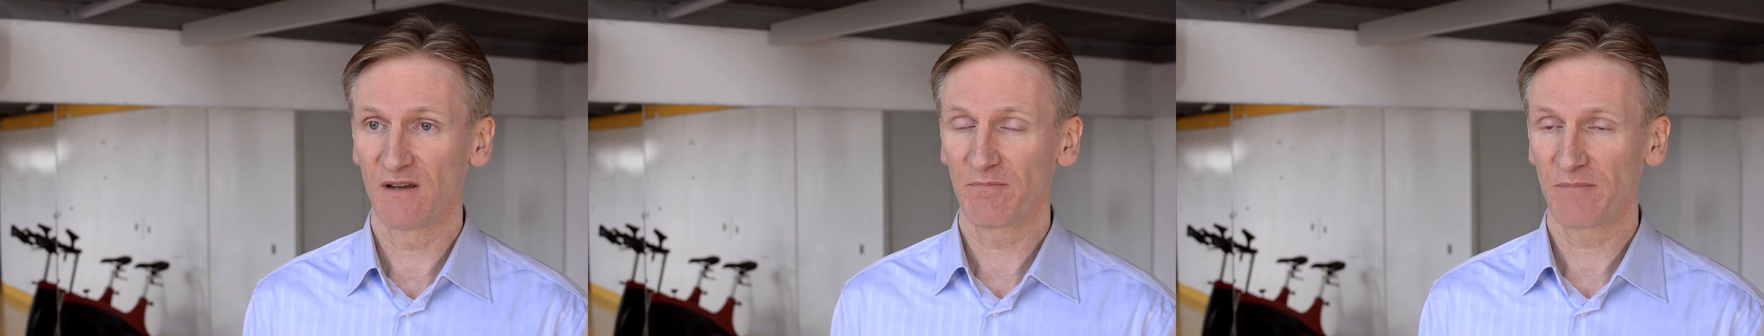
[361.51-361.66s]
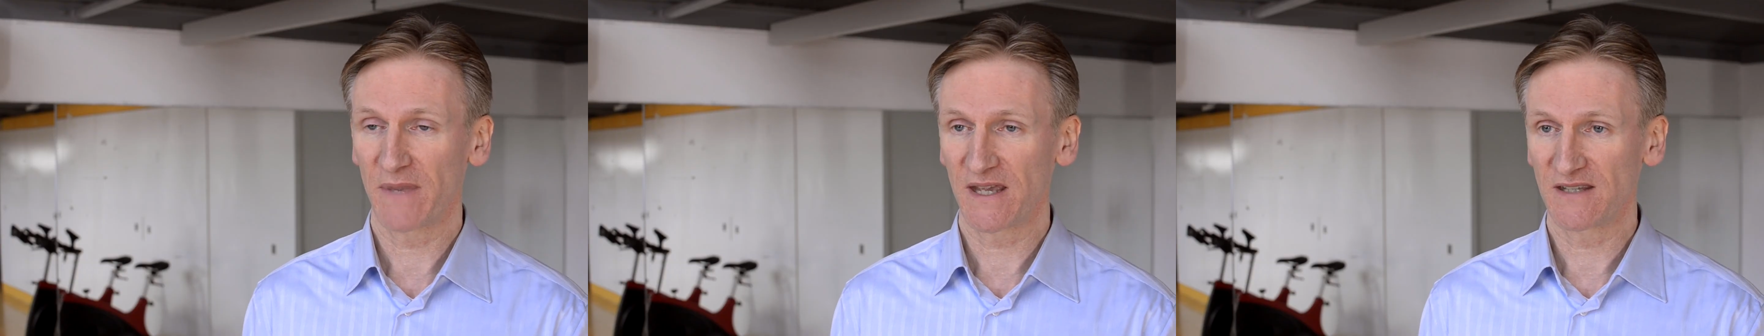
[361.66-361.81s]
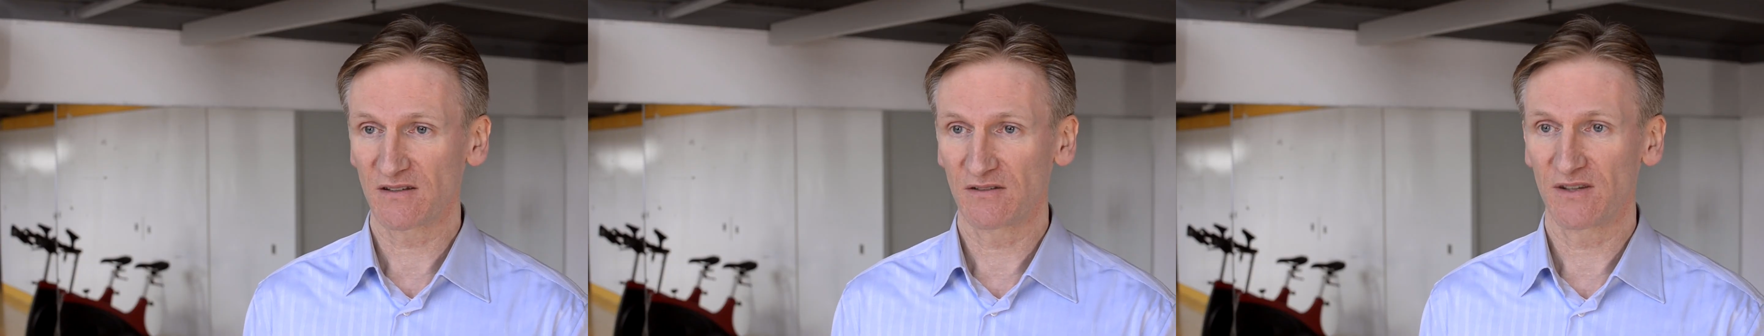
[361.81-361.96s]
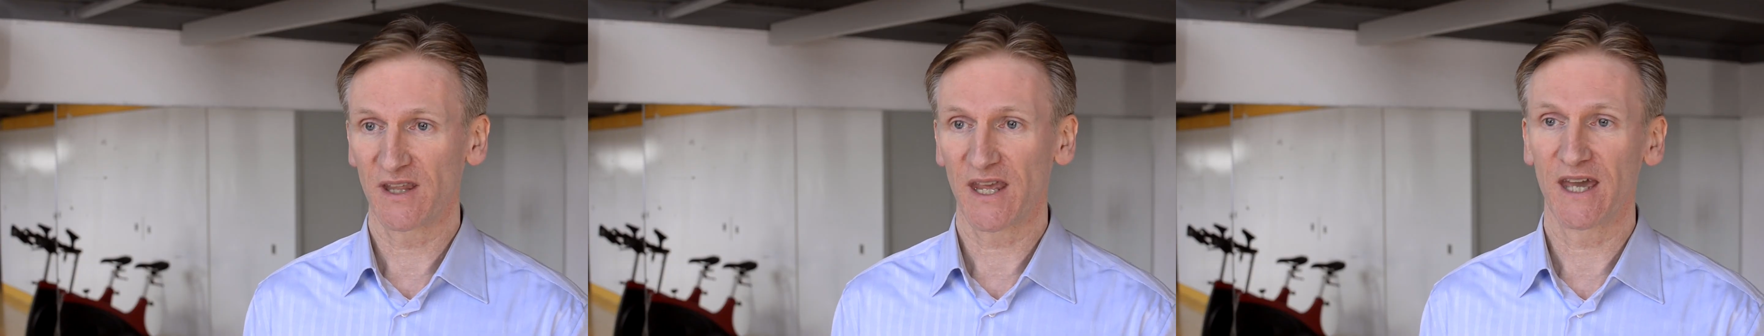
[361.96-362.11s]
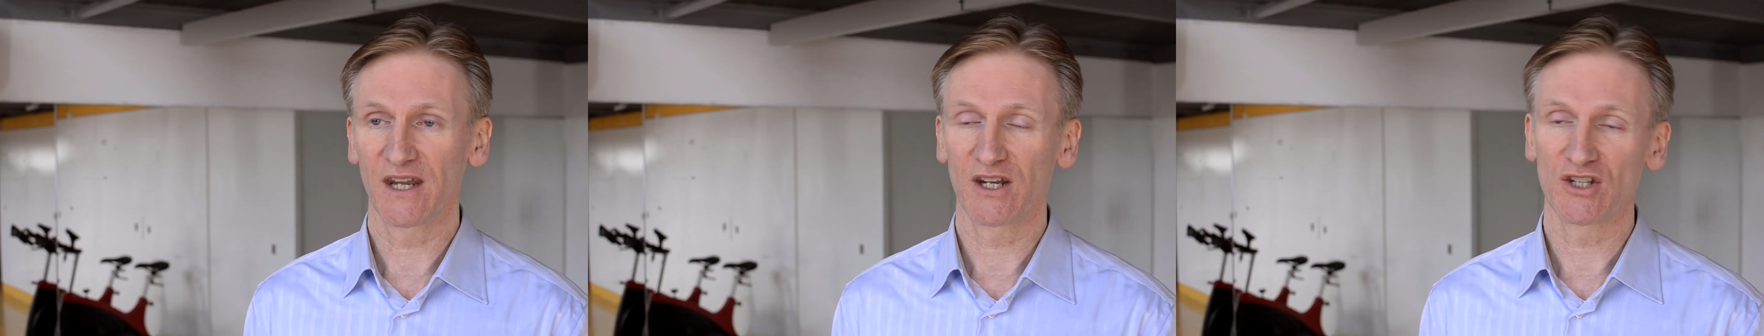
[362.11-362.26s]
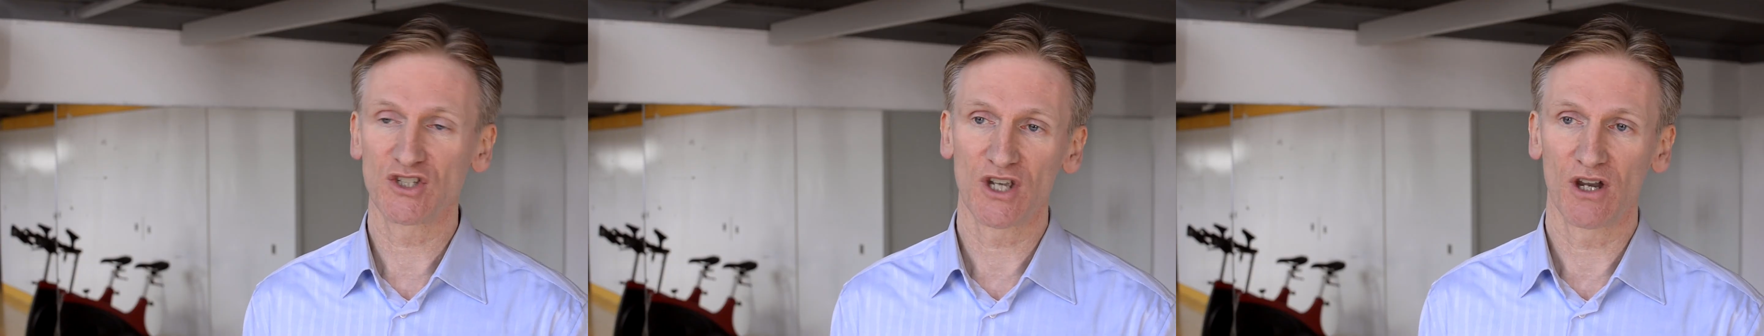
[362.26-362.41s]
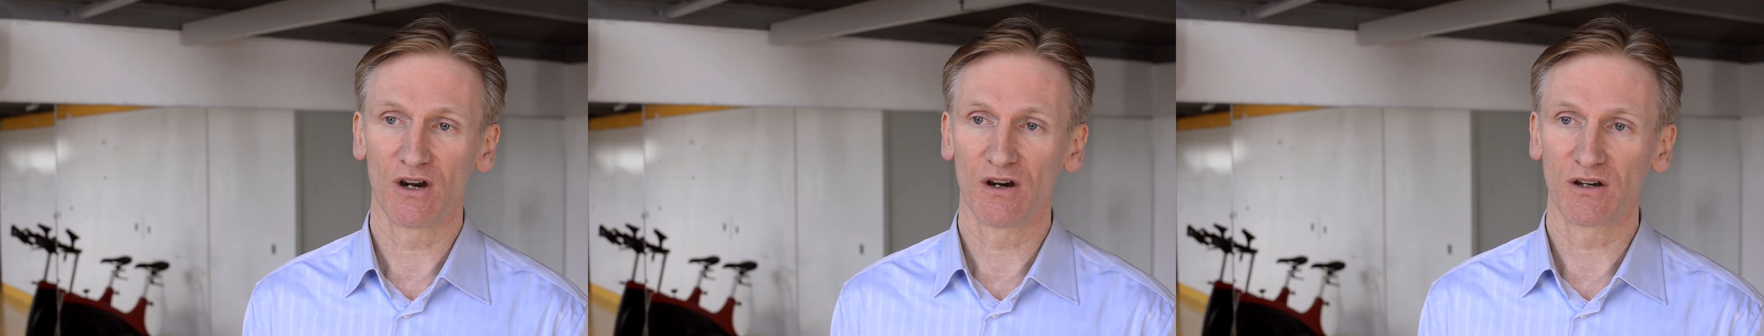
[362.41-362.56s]
based on the
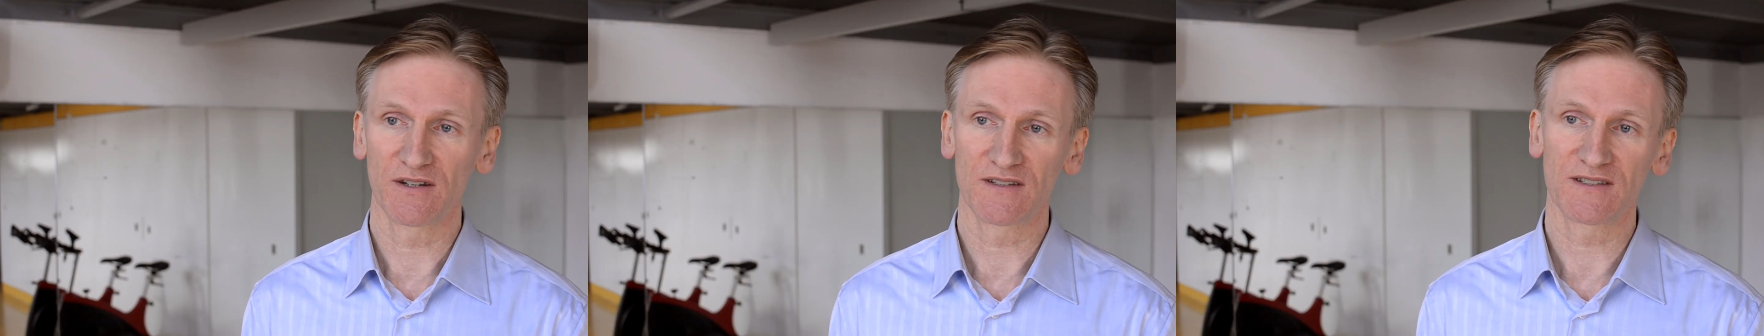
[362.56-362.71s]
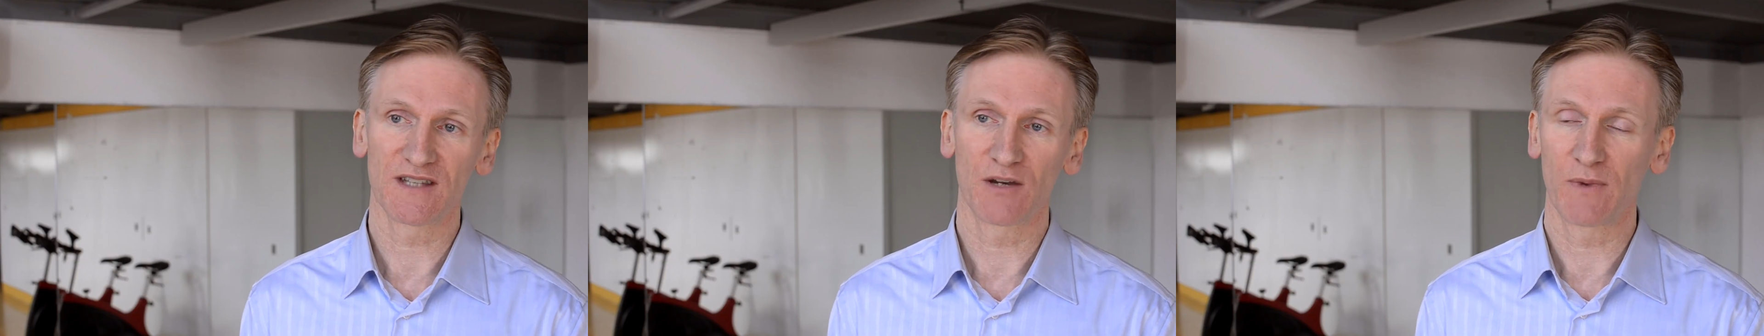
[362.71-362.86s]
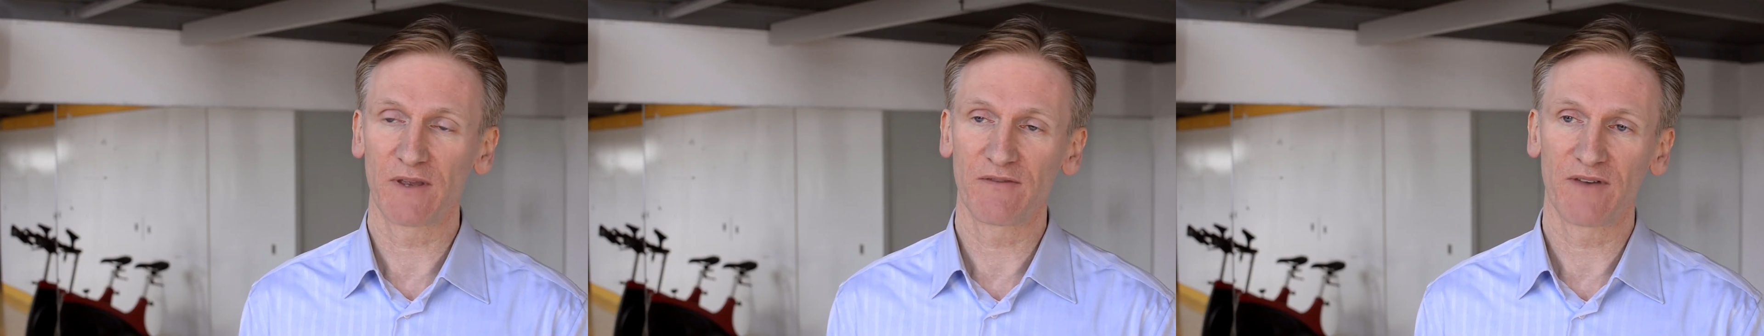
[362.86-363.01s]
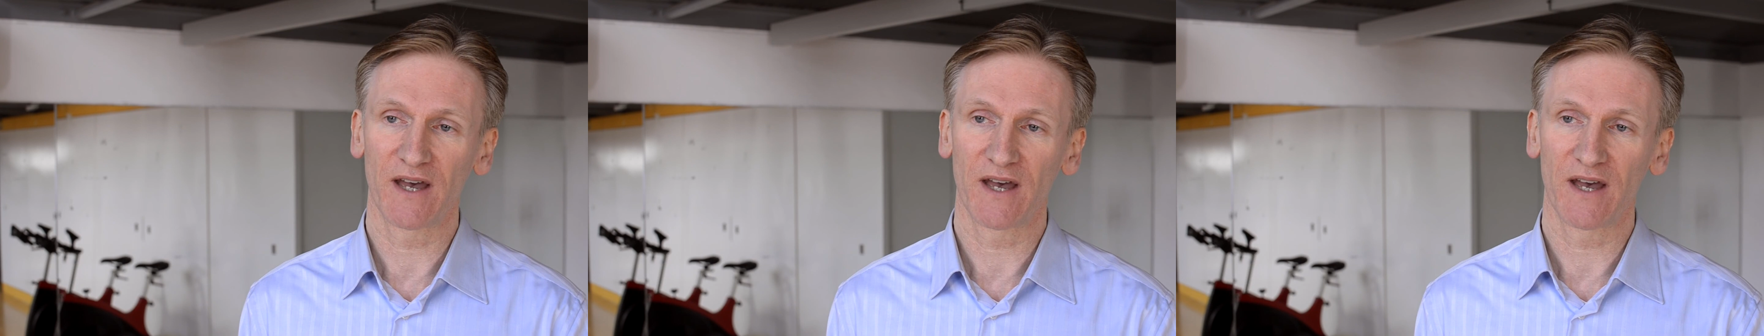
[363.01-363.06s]
energy audits that we've